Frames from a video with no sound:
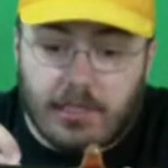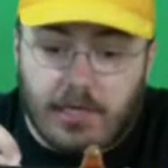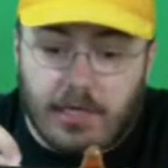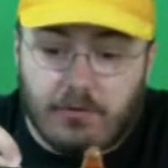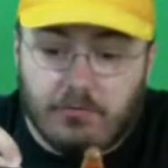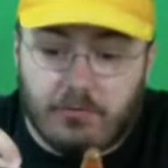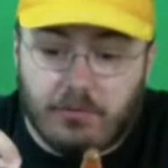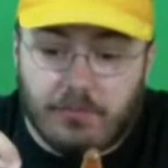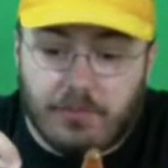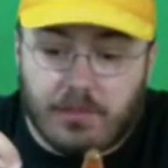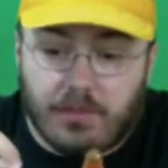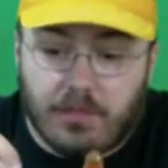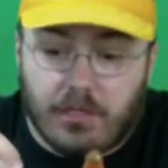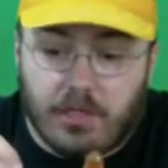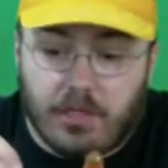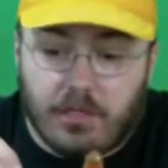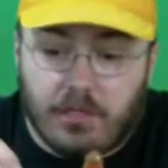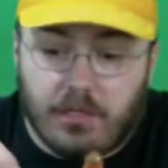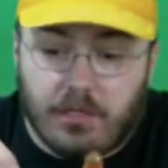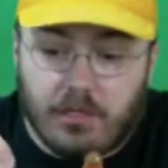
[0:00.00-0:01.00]
I would be
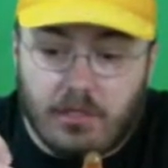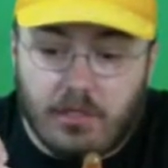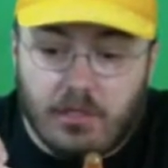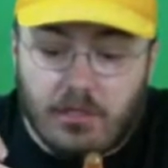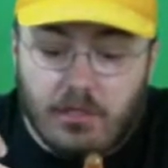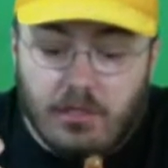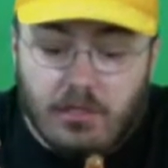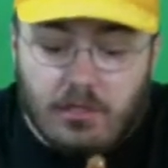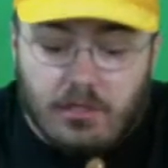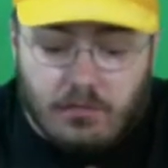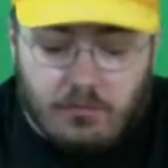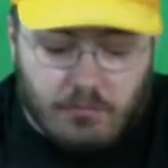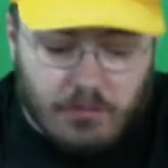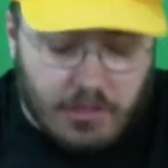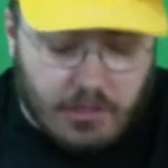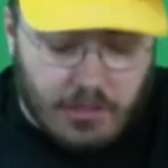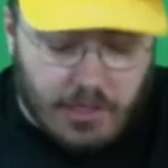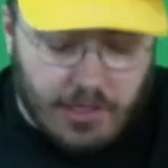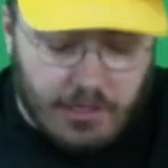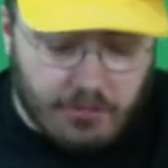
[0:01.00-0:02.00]
like,
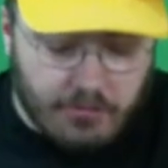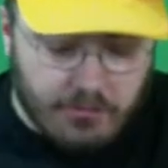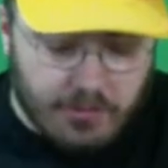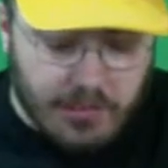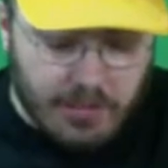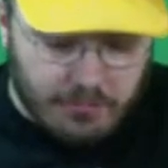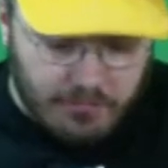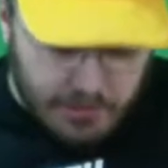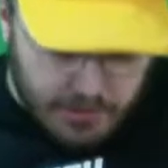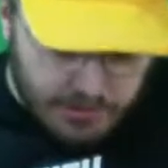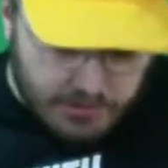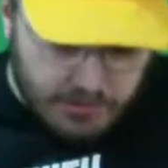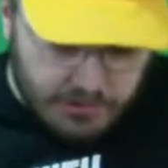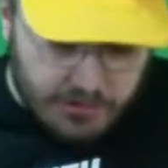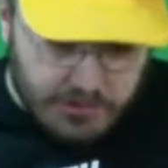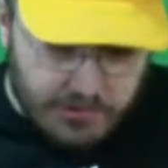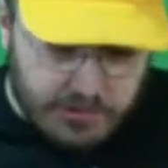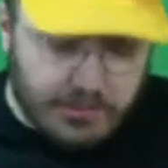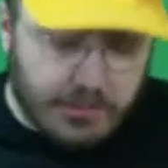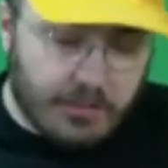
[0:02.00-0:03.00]
well, I don't get
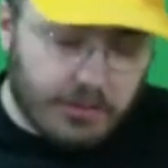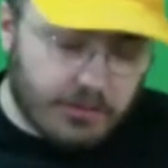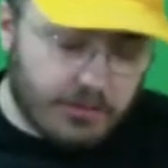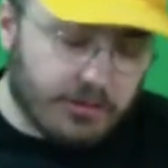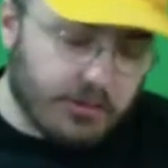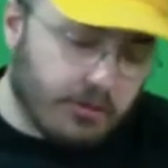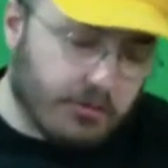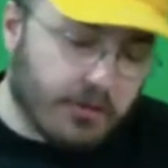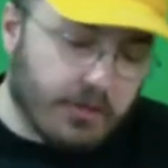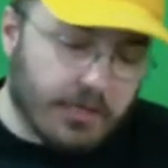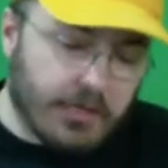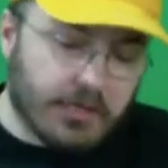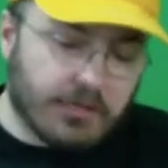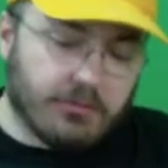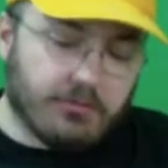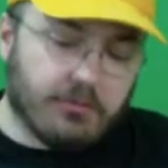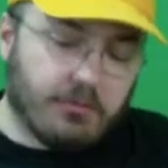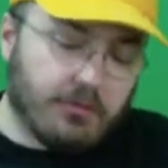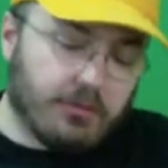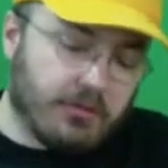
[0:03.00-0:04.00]
mentally insane, so I
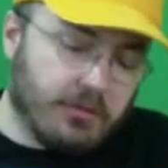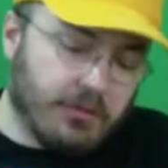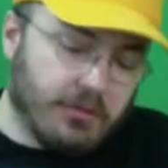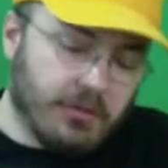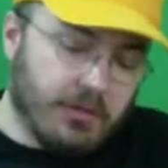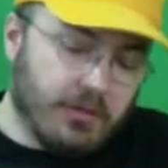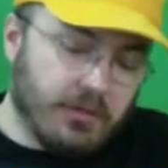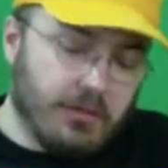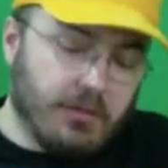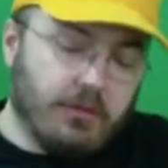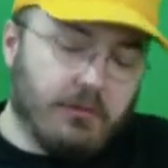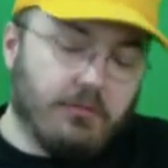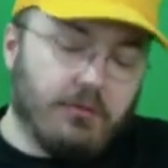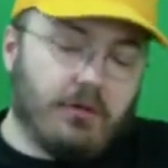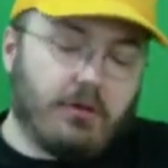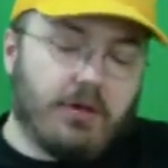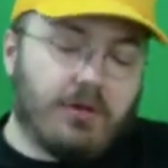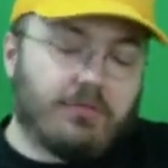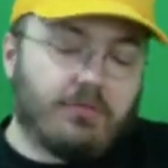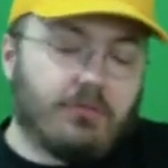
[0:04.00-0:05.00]
guess we
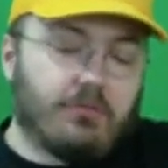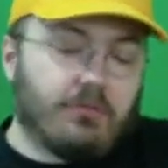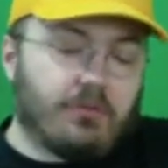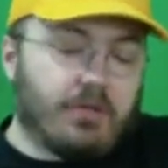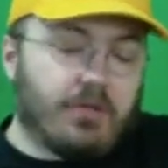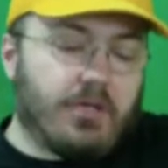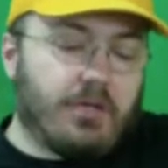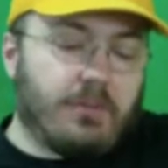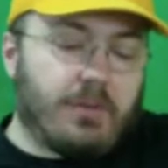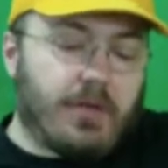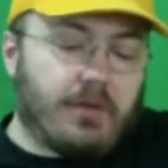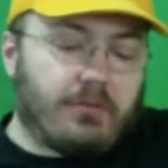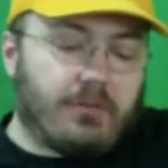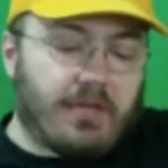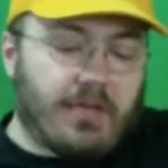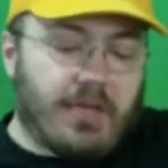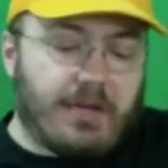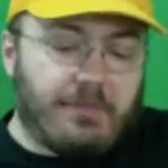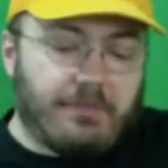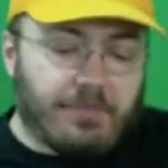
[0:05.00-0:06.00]
don't have to worry about
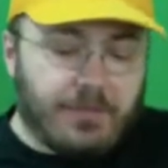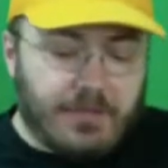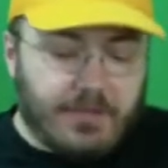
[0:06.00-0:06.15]
that.